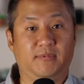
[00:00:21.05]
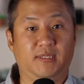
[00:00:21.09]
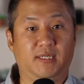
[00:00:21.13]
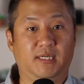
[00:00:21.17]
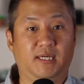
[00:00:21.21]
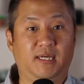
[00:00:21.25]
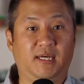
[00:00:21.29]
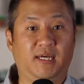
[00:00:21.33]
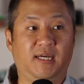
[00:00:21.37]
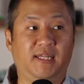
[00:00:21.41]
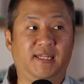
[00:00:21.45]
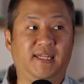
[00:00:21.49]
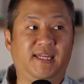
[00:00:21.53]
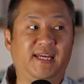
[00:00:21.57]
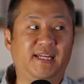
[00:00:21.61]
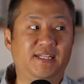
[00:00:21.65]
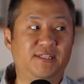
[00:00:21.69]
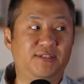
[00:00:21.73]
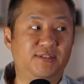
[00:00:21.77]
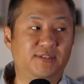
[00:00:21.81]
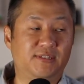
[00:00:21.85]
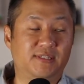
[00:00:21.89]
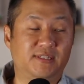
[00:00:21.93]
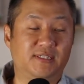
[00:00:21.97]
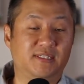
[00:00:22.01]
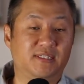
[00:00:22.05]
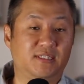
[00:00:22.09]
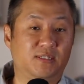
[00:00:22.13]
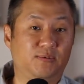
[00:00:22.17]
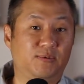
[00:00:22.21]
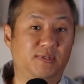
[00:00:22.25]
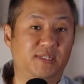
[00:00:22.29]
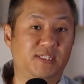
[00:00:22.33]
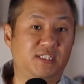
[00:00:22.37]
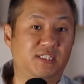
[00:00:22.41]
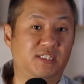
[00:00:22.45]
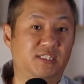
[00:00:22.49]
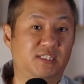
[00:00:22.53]
The answer to this
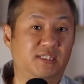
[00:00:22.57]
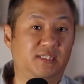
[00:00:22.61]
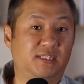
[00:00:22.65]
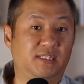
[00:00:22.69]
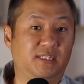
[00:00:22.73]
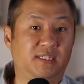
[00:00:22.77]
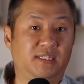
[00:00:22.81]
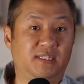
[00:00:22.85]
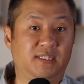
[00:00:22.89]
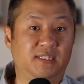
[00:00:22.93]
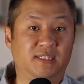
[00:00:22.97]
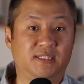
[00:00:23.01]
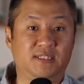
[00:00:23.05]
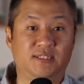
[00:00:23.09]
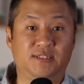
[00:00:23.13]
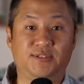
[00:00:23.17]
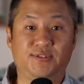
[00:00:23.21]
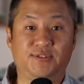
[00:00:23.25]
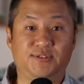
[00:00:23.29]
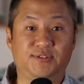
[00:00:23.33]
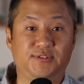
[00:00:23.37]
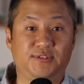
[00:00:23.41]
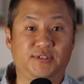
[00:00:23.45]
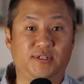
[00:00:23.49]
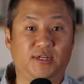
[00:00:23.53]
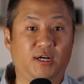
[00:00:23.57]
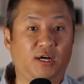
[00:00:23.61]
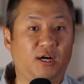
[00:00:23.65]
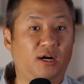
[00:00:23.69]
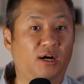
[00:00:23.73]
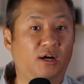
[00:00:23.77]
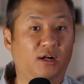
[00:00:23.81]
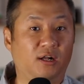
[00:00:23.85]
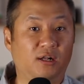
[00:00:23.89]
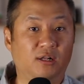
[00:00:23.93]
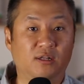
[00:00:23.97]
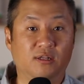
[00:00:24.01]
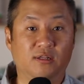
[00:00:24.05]
question is
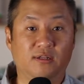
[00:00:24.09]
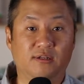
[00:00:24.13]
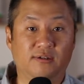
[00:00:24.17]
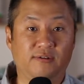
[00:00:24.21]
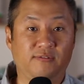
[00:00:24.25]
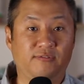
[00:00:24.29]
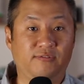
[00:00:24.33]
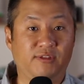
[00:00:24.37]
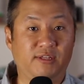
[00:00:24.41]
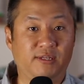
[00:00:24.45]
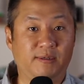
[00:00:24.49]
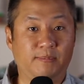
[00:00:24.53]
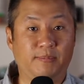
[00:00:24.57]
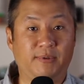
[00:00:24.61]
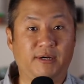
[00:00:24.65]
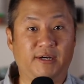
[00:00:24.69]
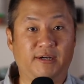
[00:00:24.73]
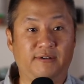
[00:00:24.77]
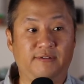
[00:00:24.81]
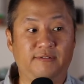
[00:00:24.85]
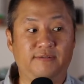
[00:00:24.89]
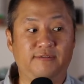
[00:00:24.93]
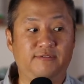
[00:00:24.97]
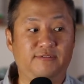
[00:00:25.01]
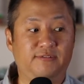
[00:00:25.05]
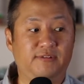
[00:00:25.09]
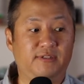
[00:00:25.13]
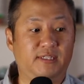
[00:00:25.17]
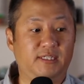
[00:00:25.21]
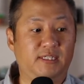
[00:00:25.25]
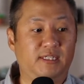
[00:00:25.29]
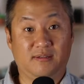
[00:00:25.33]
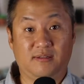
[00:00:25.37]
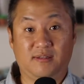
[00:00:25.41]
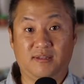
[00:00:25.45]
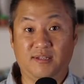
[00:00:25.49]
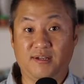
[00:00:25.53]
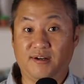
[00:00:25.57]
all of the above.
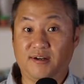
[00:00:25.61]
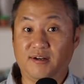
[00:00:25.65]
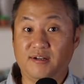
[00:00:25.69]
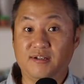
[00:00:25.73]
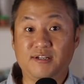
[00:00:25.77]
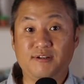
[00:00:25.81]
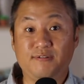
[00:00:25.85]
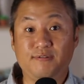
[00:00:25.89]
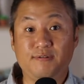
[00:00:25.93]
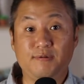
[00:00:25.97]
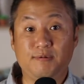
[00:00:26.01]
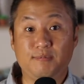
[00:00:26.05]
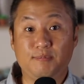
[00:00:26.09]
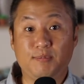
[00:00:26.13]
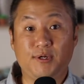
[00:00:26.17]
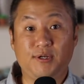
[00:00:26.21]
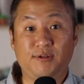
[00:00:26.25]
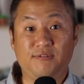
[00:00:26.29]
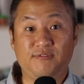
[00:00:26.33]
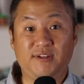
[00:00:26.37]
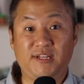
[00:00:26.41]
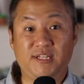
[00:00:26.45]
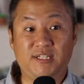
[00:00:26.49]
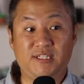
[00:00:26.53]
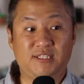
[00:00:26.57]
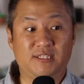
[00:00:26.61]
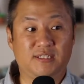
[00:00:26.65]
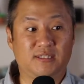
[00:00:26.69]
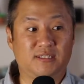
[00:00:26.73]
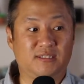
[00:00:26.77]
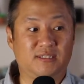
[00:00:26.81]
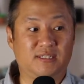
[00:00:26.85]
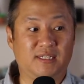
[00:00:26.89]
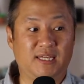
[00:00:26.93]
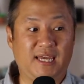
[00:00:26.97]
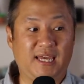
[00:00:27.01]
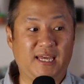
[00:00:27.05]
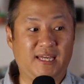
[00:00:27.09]
There are different
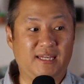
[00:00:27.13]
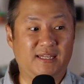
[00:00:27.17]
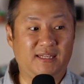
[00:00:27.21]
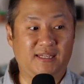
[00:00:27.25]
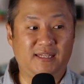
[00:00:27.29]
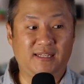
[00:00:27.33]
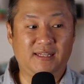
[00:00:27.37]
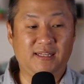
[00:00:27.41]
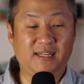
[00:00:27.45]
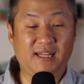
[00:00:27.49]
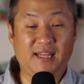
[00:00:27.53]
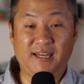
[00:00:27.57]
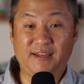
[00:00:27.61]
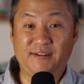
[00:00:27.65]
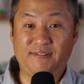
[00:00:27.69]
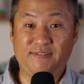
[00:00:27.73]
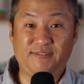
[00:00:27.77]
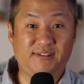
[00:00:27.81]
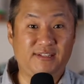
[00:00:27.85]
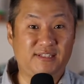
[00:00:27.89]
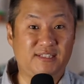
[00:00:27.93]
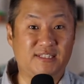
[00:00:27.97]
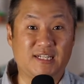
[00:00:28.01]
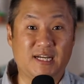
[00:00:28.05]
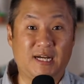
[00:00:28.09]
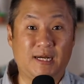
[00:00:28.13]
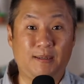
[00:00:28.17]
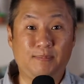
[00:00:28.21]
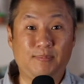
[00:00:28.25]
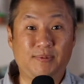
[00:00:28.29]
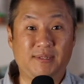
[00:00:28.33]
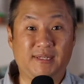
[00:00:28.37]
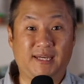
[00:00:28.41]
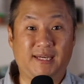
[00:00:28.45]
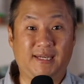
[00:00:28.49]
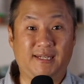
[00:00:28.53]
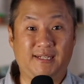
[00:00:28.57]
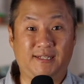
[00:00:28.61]
motivations. In life, it's
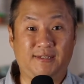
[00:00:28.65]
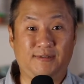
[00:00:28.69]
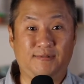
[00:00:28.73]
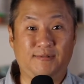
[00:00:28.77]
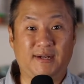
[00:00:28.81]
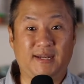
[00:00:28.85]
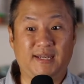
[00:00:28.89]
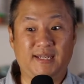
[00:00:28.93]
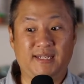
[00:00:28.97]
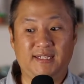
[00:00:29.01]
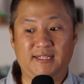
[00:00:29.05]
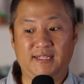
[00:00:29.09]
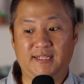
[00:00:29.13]
complicated, right?